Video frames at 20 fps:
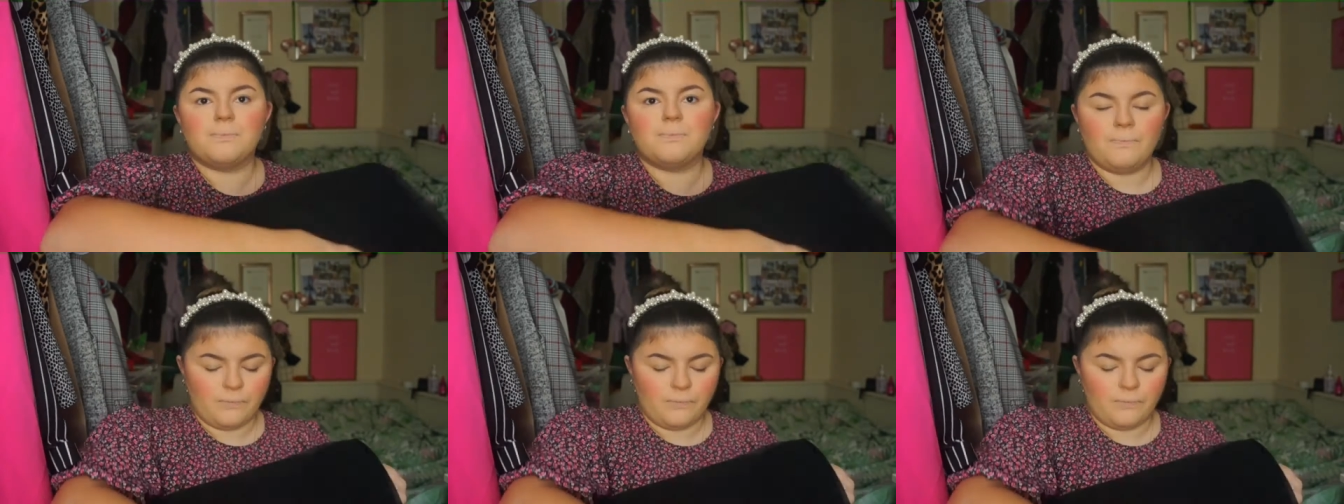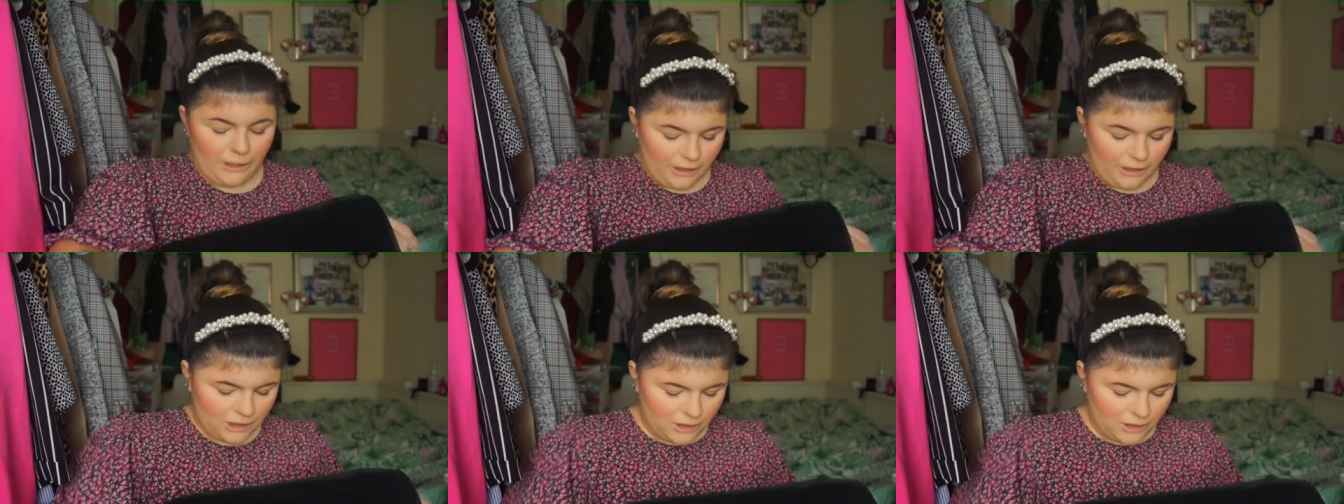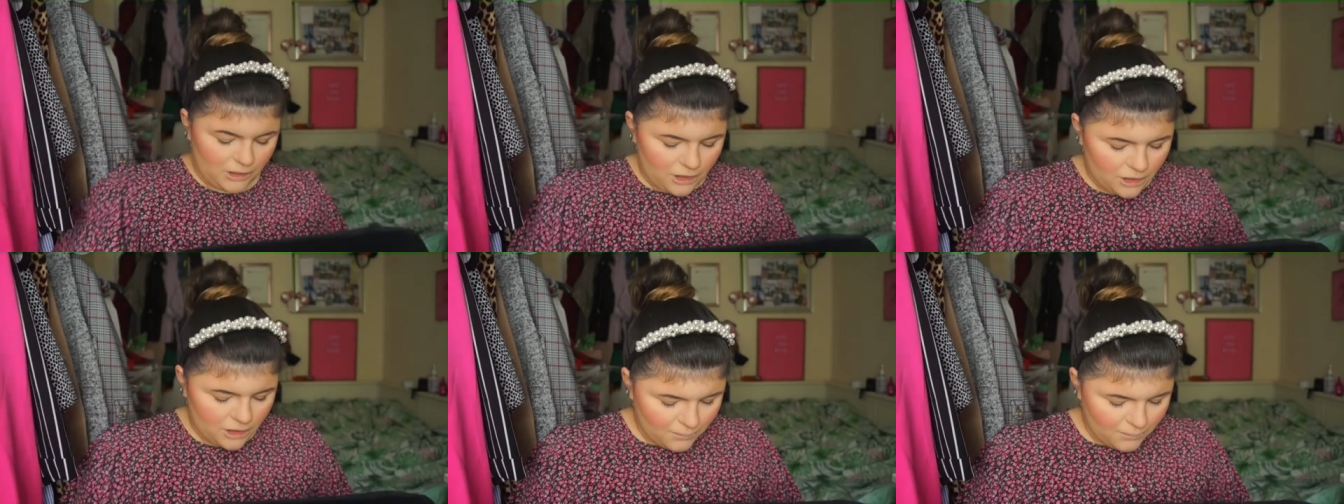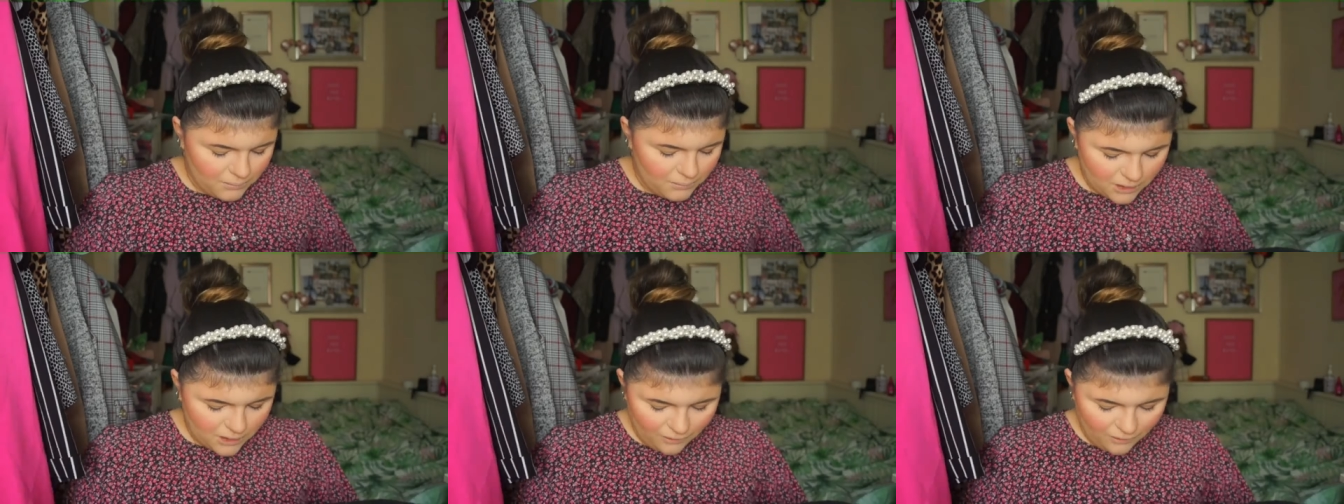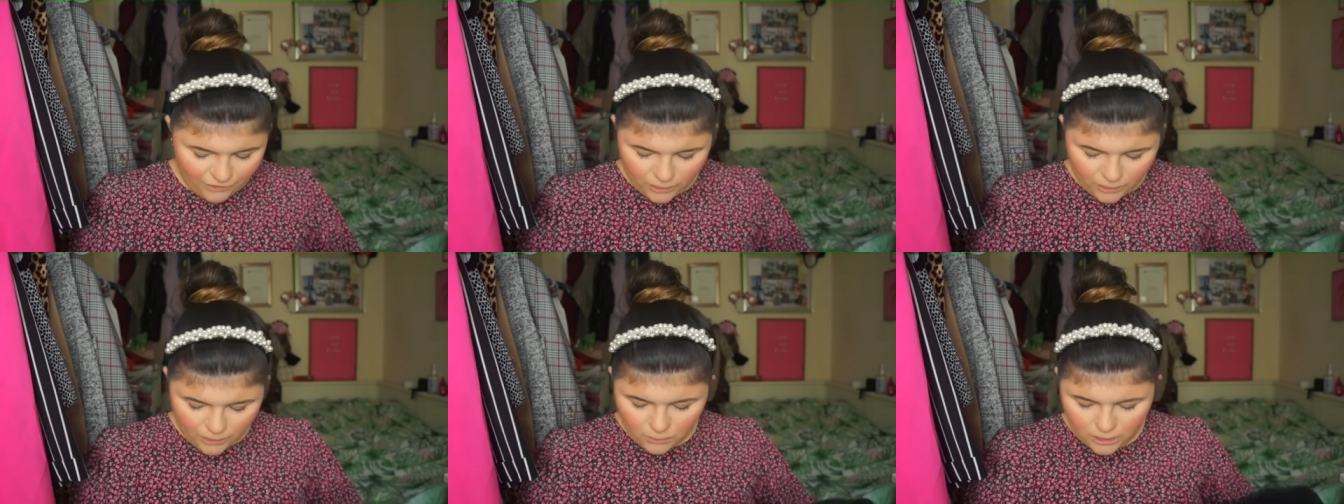like
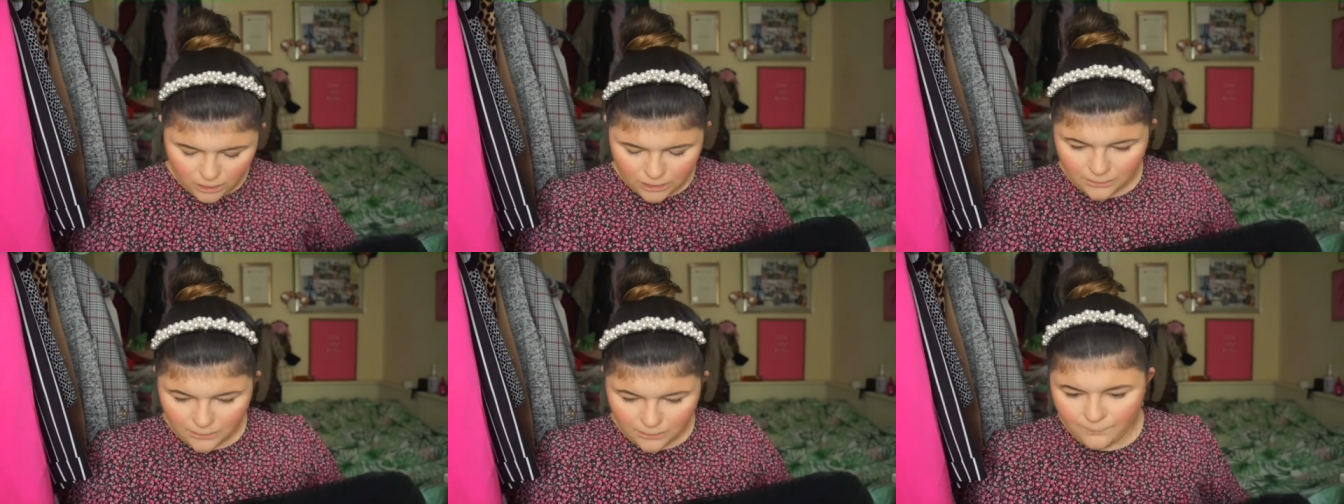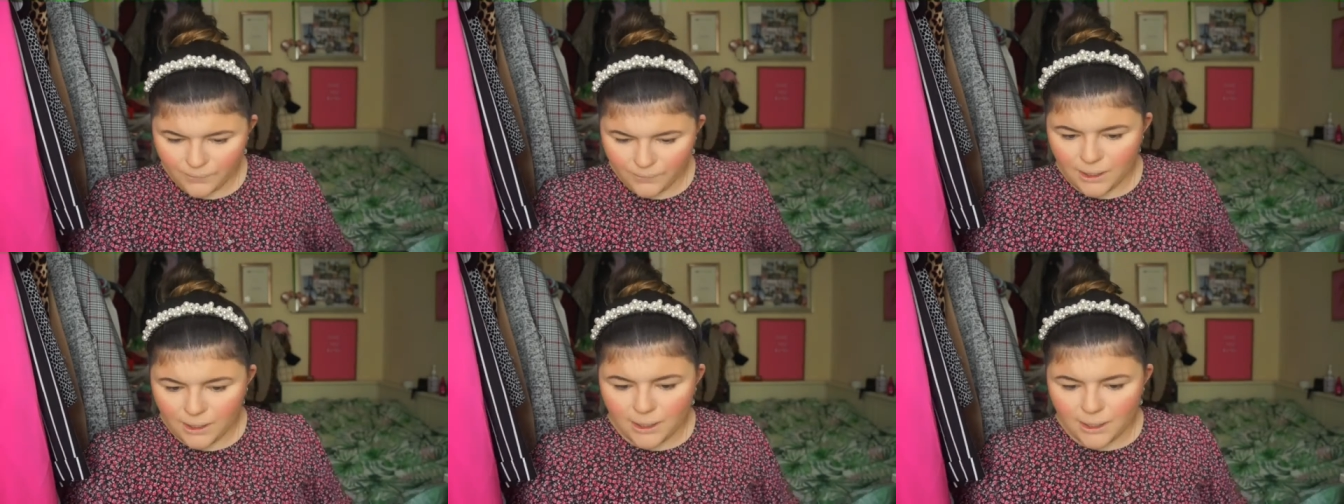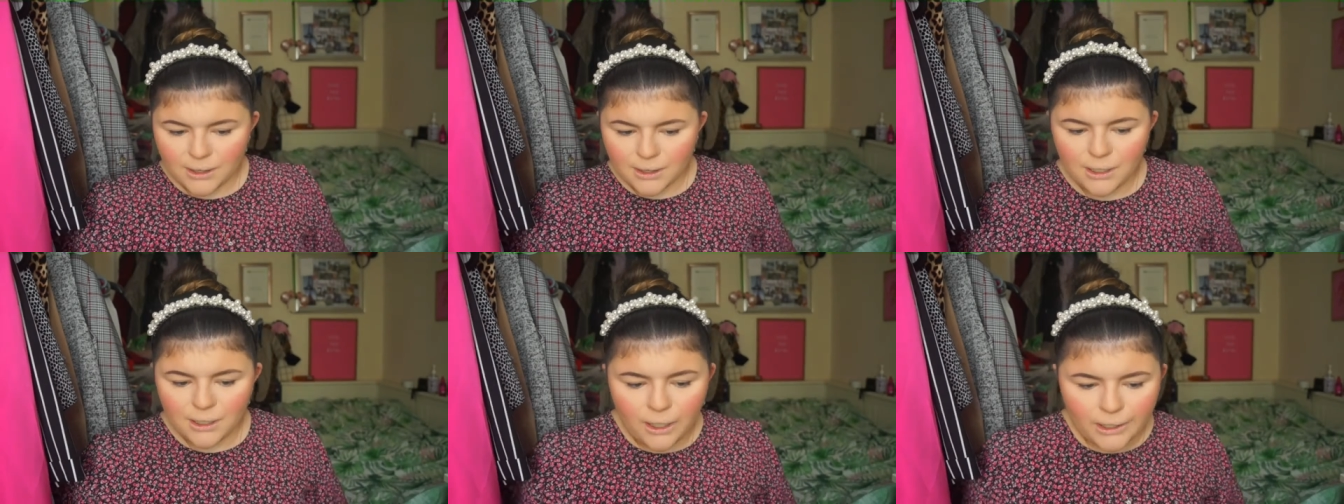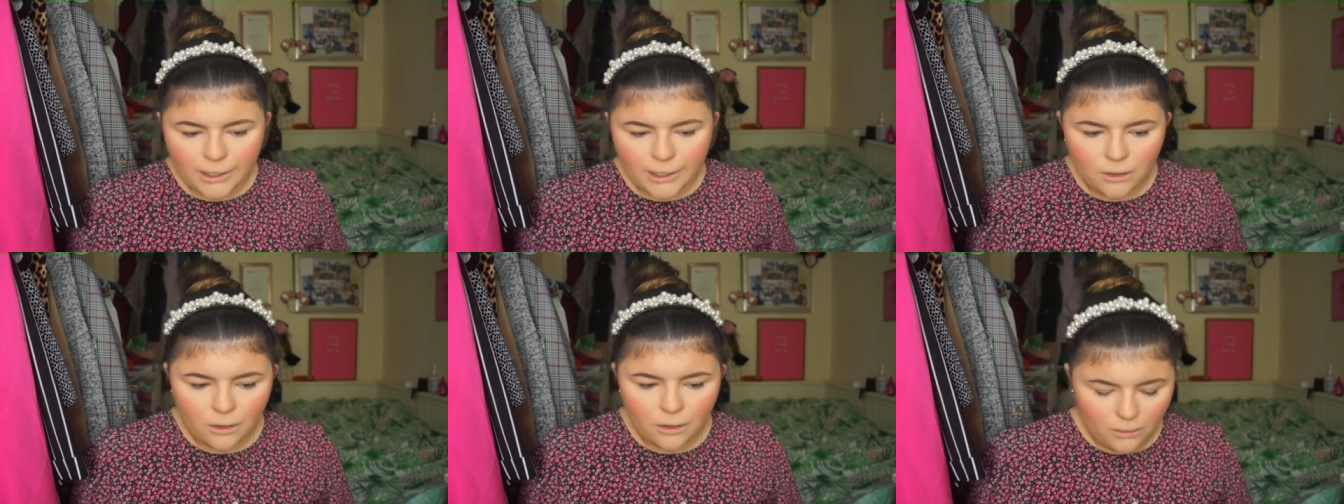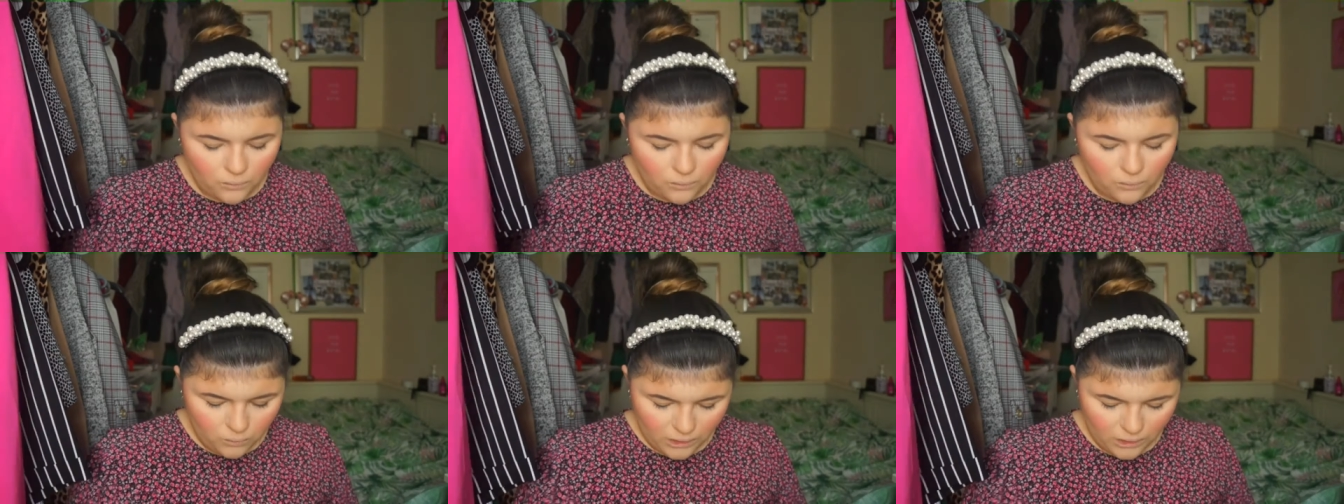specific one that I got
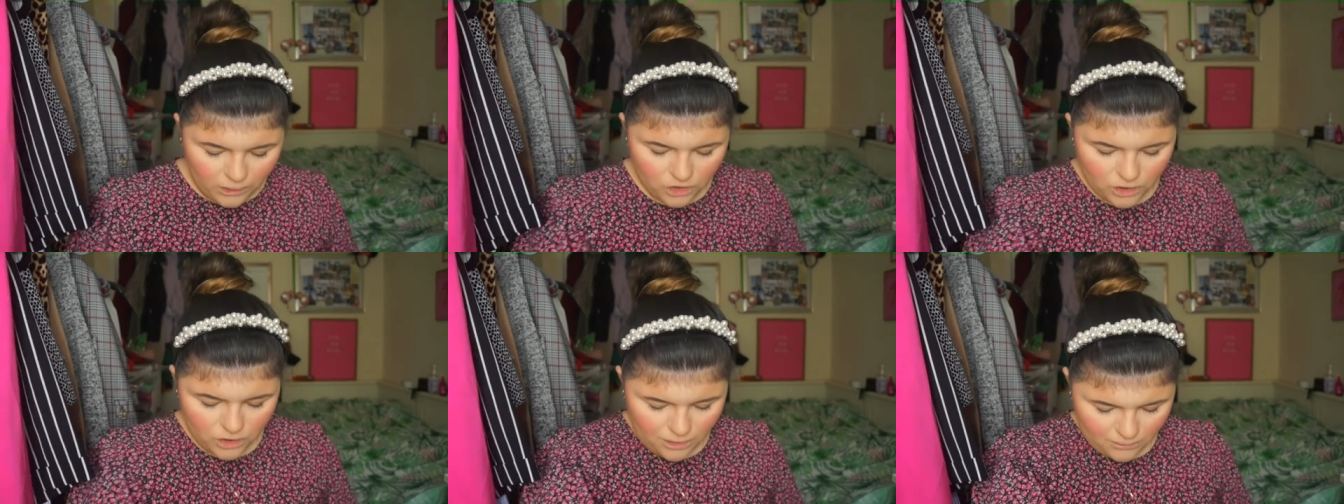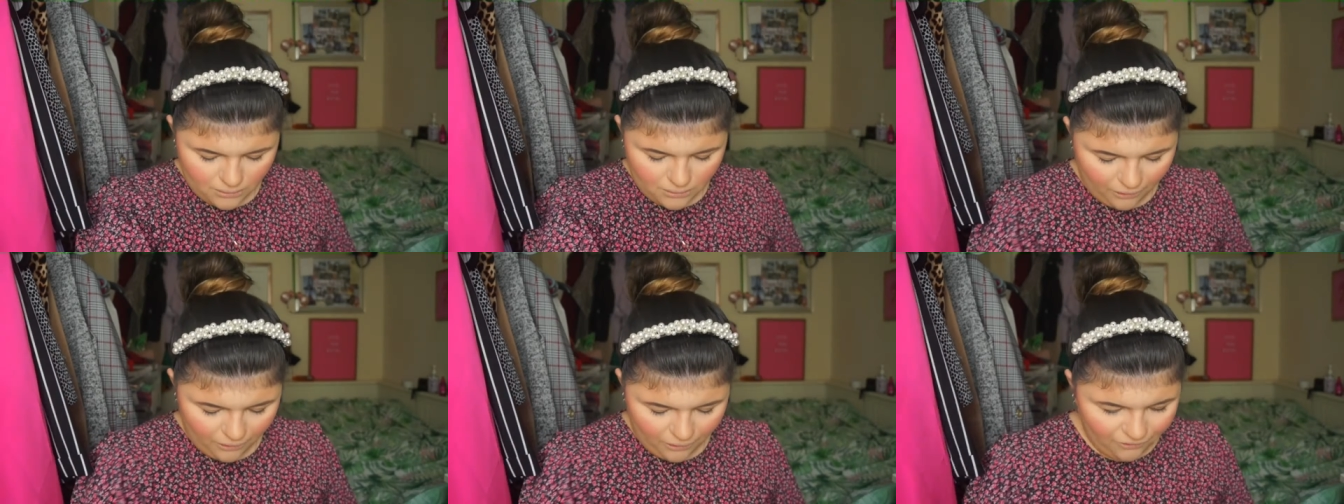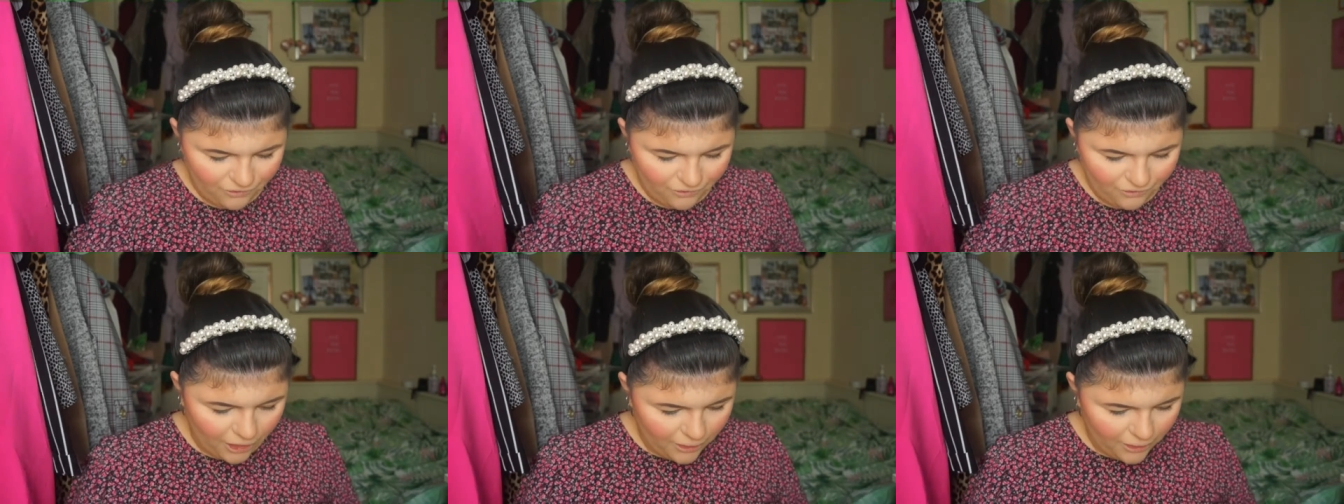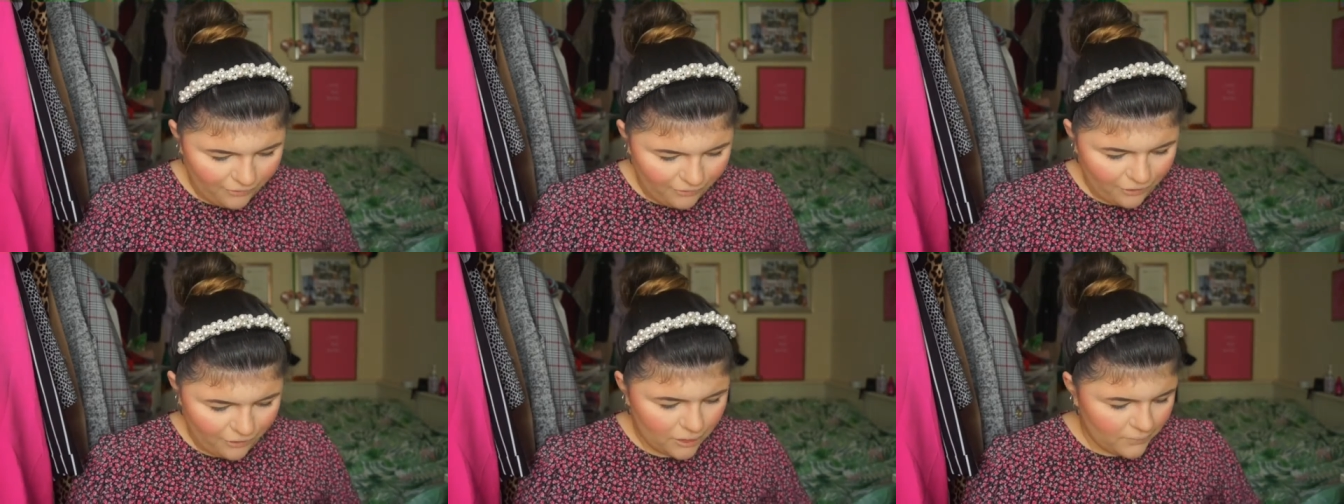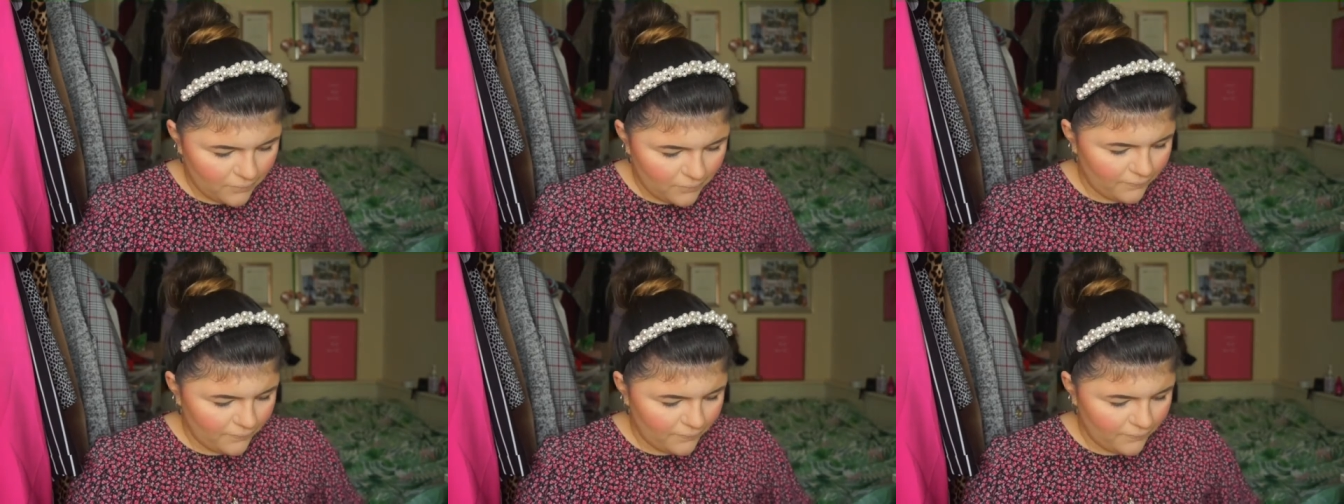which is my favourite